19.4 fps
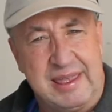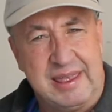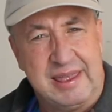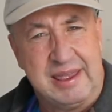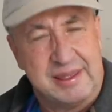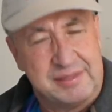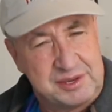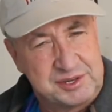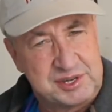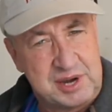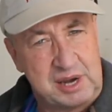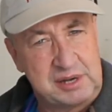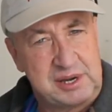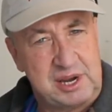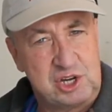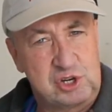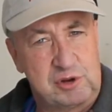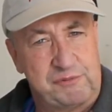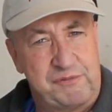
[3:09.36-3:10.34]
In the
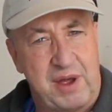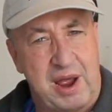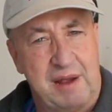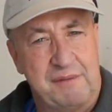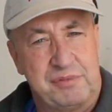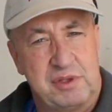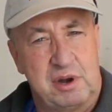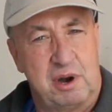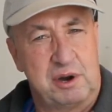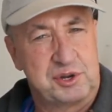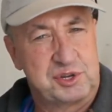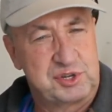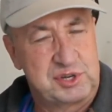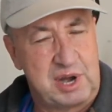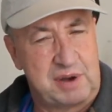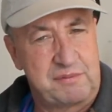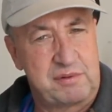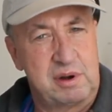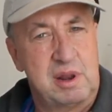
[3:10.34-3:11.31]
Citation 5, there are
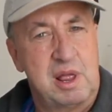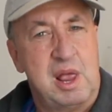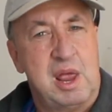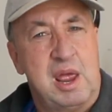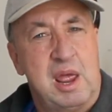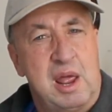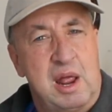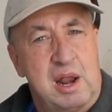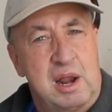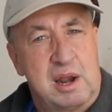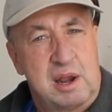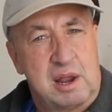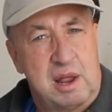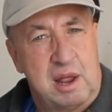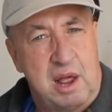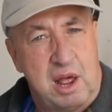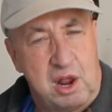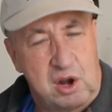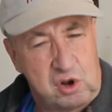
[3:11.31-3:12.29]
several
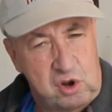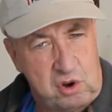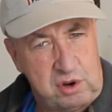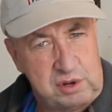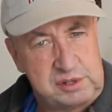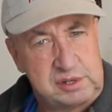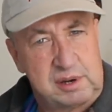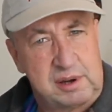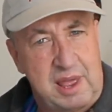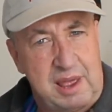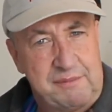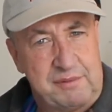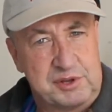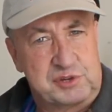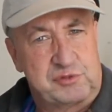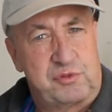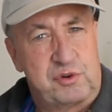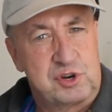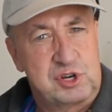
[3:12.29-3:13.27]
alert
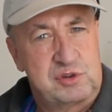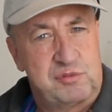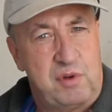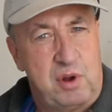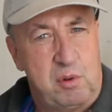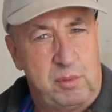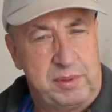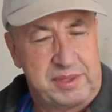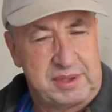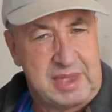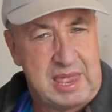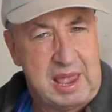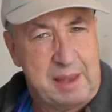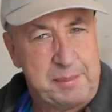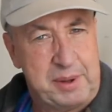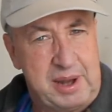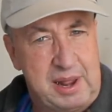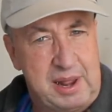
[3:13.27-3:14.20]
levels. First of all, when the cabin